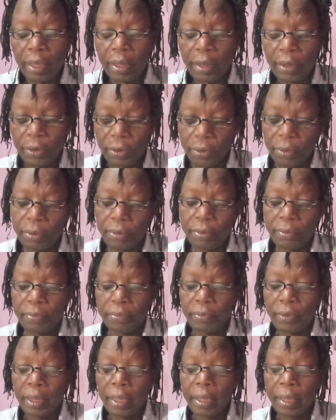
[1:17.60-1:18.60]
So
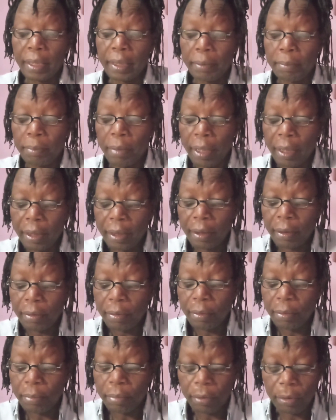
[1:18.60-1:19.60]
they bind
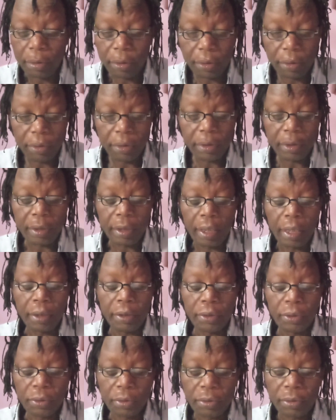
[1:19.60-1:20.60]
protons
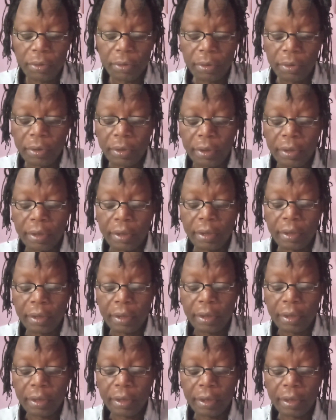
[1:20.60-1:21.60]
and neutrons.
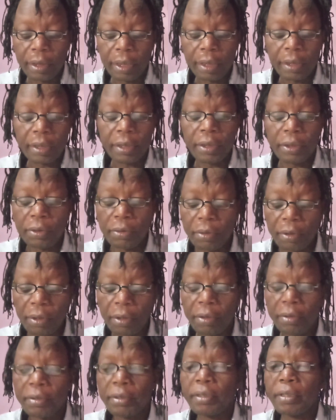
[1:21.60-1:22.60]
That's
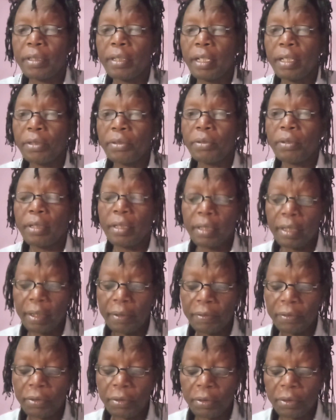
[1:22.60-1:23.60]
nucleons. Actually, they
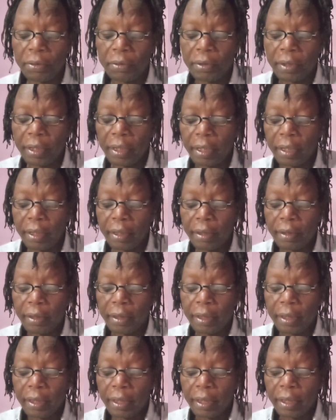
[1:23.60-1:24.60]
have told you here.
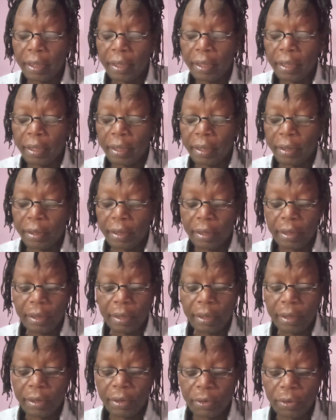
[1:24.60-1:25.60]

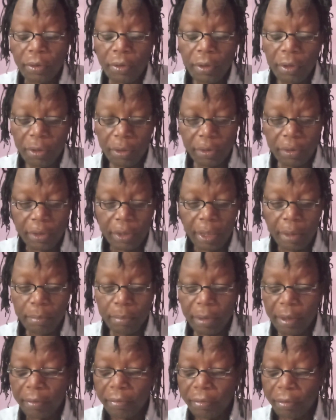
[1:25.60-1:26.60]
Nucleons are
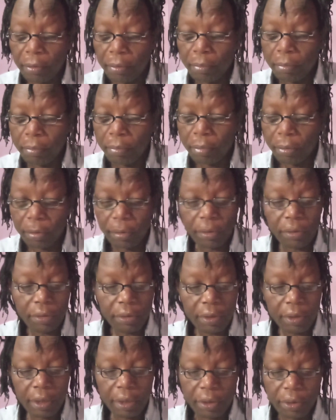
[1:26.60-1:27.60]
made from
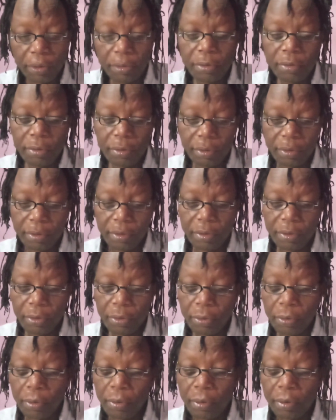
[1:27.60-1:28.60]
protons and neutrons.
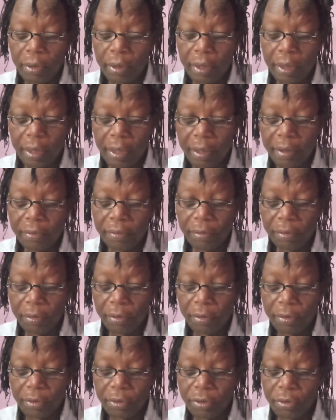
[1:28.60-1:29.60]
So this
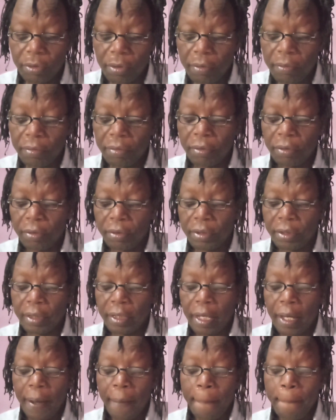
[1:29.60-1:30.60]
force, strong force,
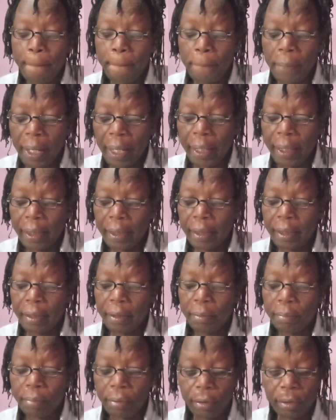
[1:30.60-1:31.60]
bind
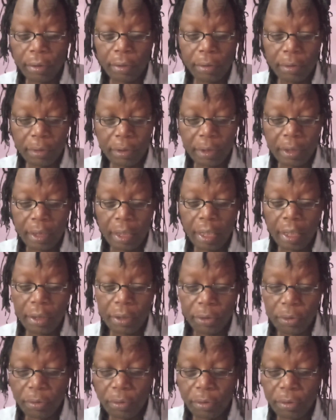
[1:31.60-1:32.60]
protons
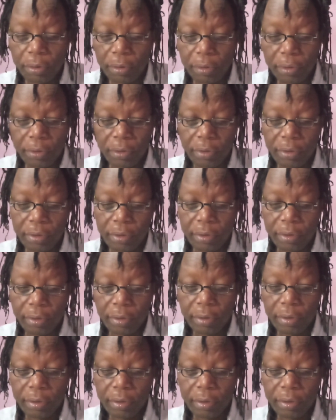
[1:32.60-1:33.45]
and neutrons